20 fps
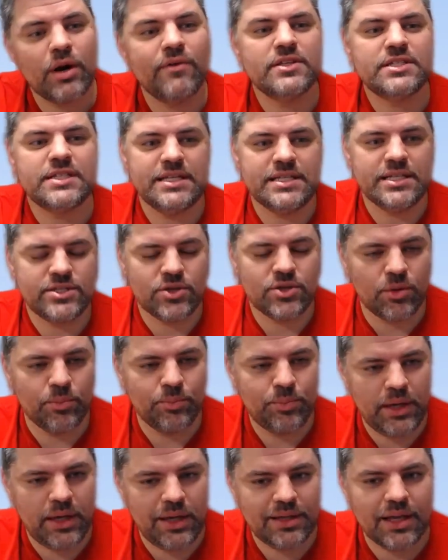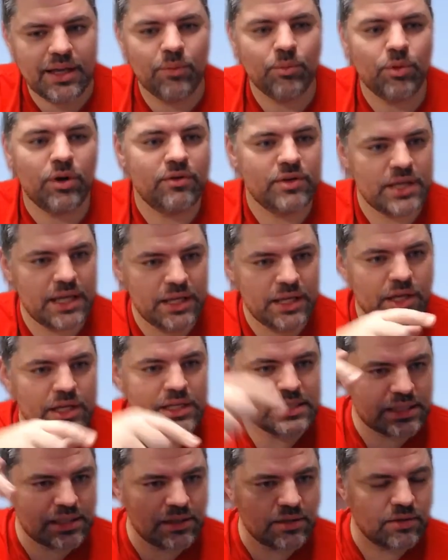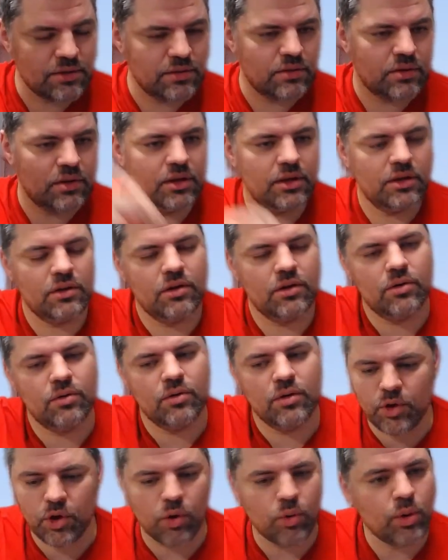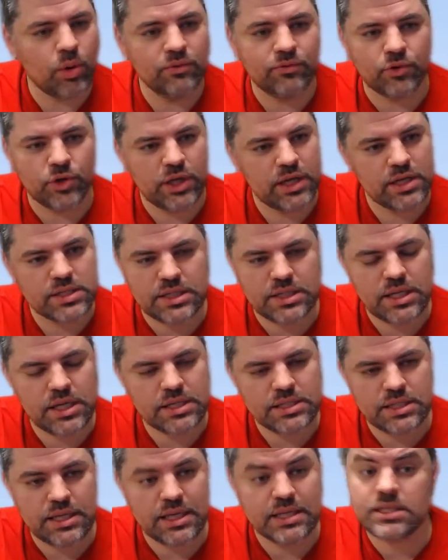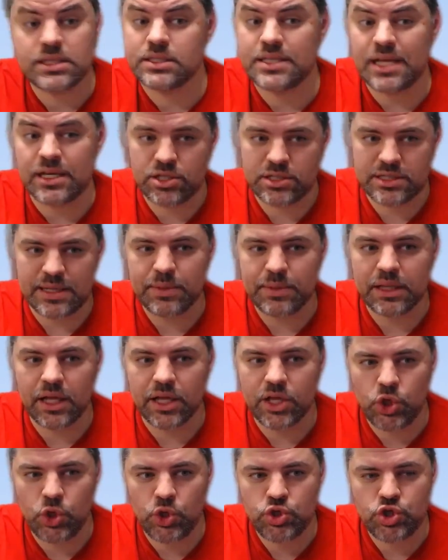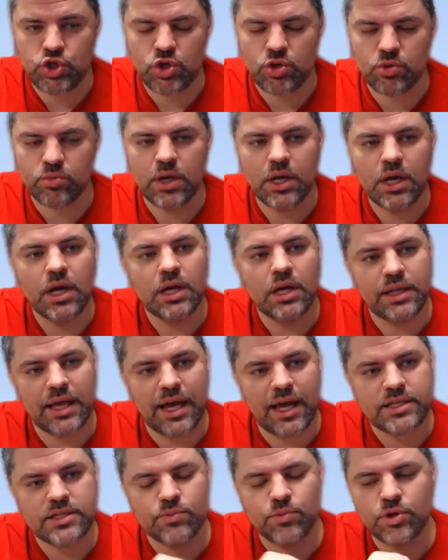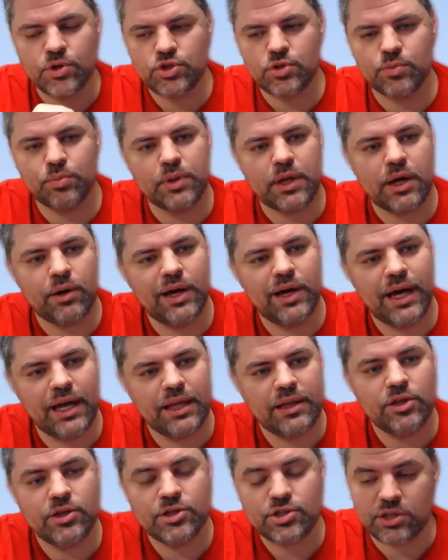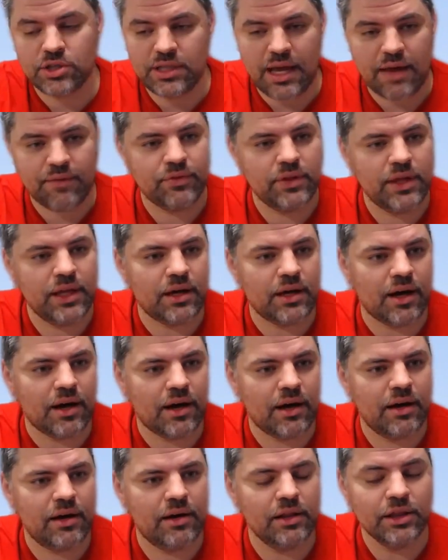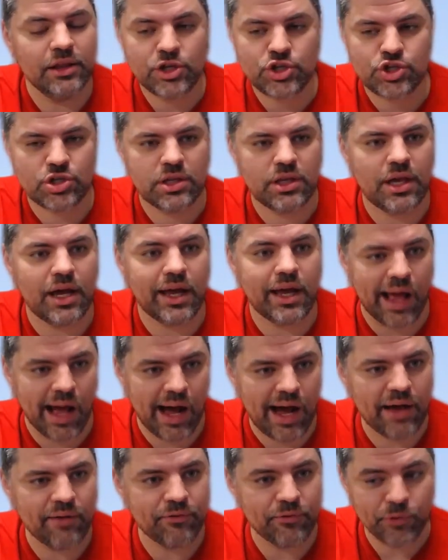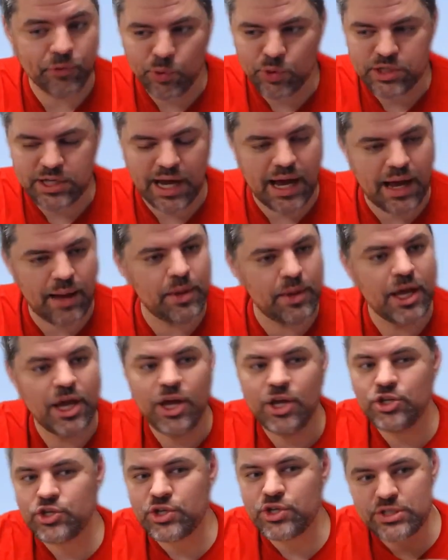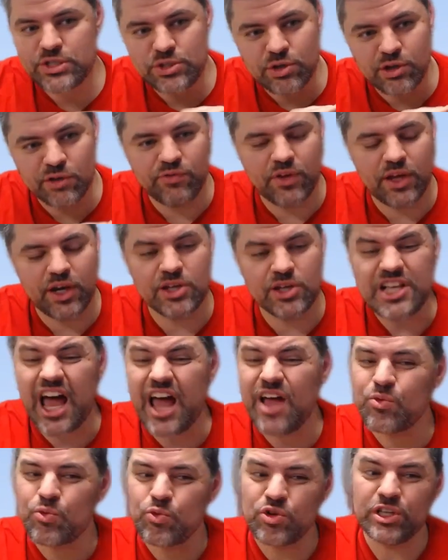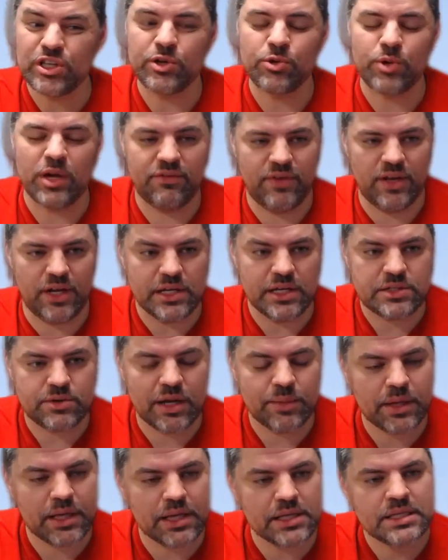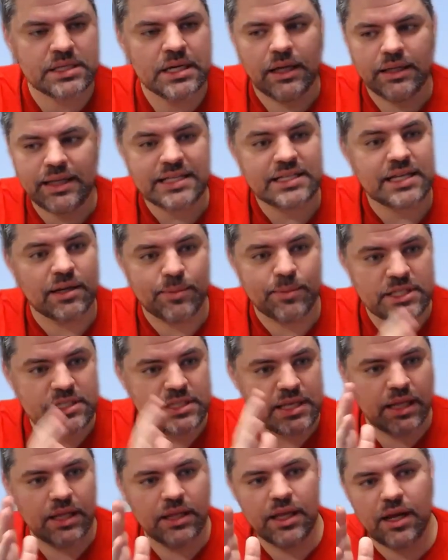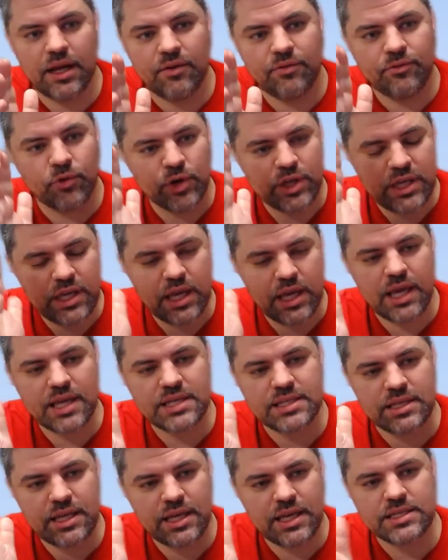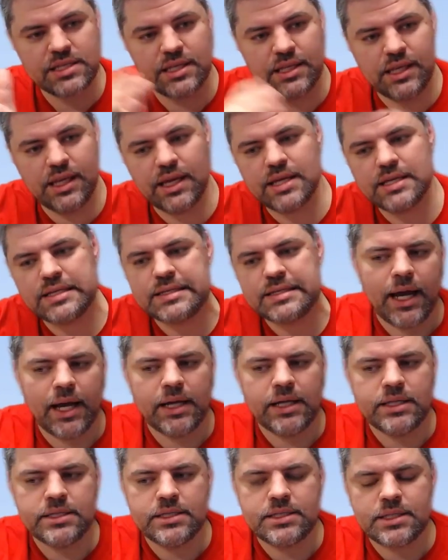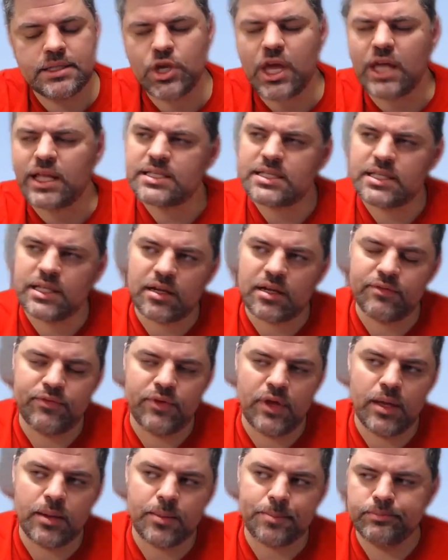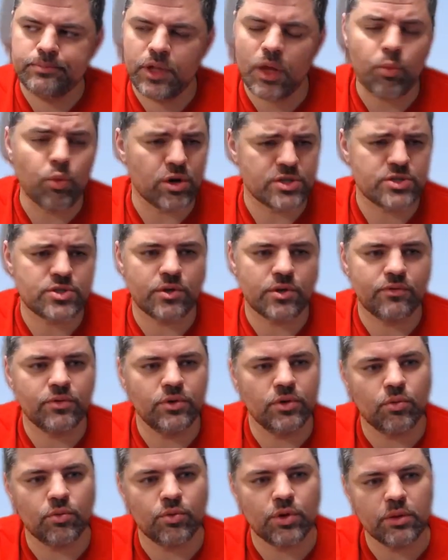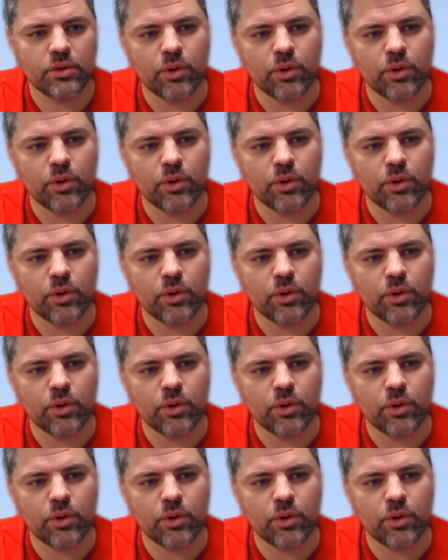it's easy to compete and wherever you can still, go on for years and years and years, something like YouTube, that's where you should plow ahead. You should definitely hire literally a guy full-time just doing videos and really great videos, right? Because that's going to be sitting there for years and years and years. And so, yeah, that's another thing that works sort of, really